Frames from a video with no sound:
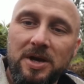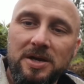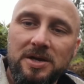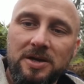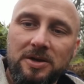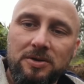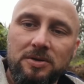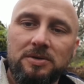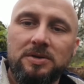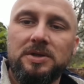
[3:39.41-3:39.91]
You
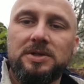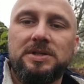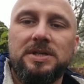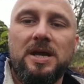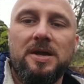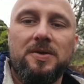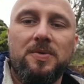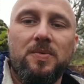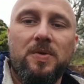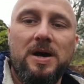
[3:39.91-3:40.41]
can
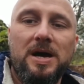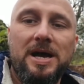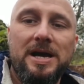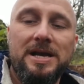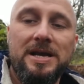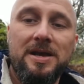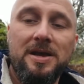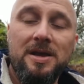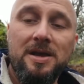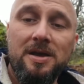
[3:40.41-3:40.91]
understand
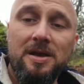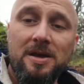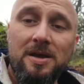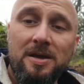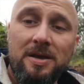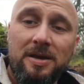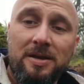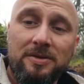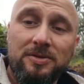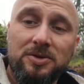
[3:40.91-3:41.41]
why
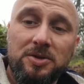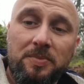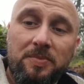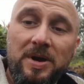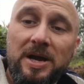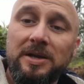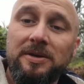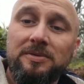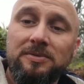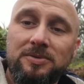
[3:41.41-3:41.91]
in
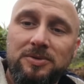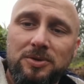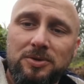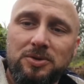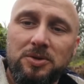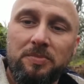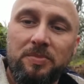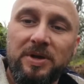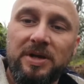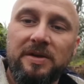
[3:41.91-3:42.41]
Japan such
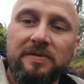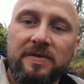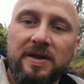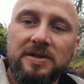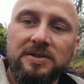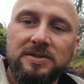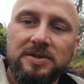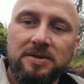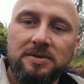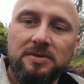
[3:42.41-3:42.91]
a big
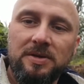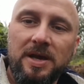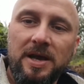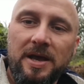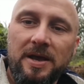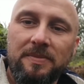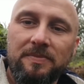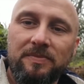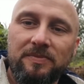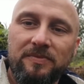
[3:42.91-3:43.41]
event
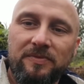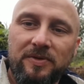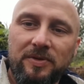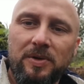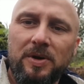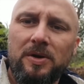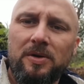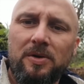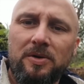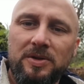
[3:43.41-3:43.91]
for
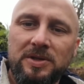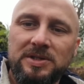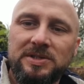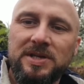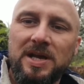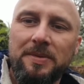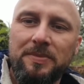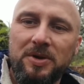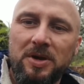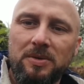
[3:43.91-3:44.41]
all this
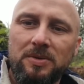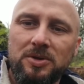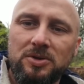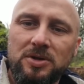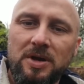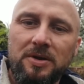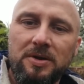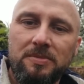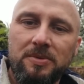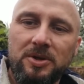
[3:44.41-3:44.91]
time of year with the
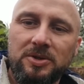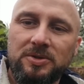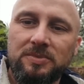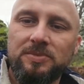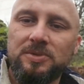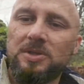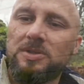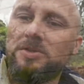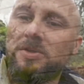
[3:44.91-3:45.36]
cherry blossoms. Let's